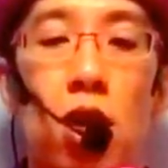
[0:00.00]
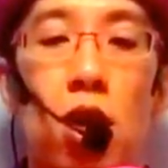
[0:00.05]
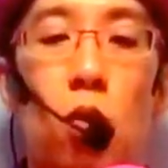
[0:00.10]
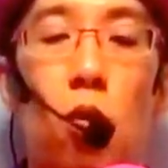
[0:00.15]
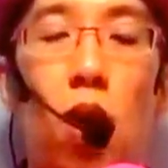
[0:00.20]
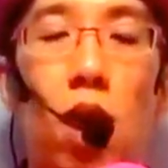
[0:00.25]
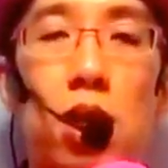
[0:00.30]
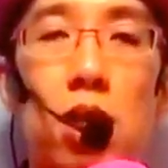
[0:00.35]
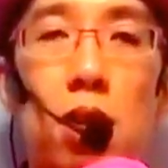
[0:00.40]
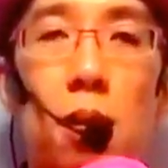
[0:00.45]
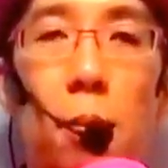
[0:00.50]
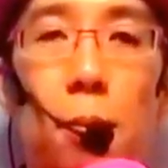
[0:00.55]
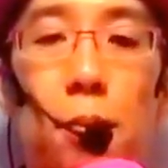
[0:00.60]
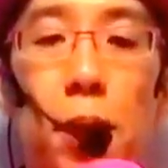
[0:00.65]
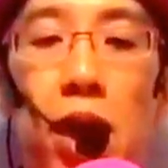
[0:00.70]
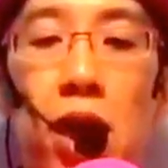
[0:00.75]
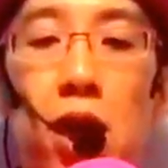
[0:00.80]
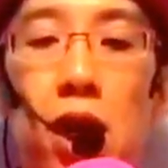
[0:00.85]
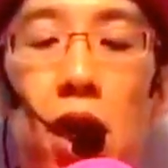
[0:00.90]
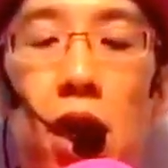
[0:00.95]
one
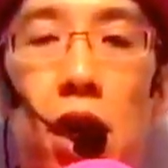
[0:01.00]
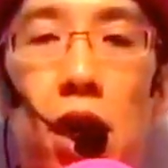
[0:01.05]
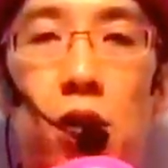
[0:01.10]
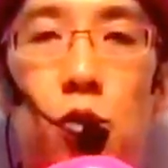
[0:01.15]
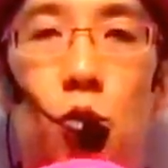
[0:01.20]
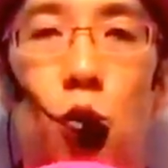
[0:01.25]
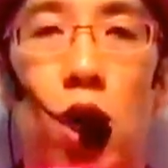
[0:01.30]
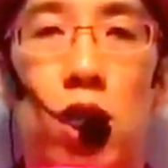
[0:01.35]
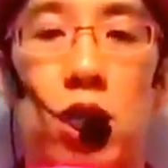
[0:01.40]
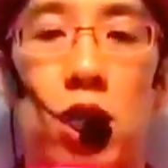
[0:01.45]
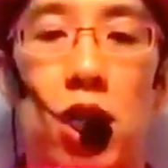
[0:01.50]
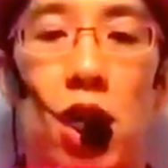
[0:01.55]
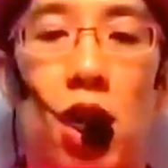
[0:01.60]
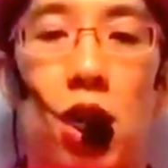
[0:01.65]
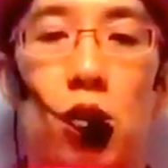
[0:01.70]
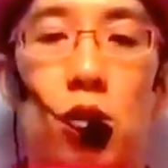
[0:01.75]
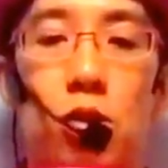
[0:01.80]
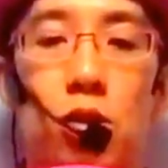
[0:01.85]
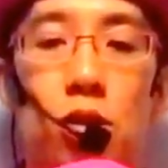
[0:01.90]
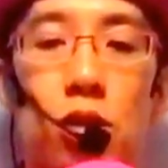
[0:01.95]
pink and one
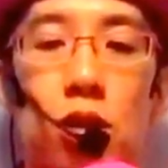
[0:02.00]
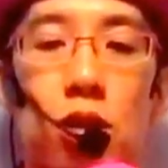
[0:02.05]
yellow.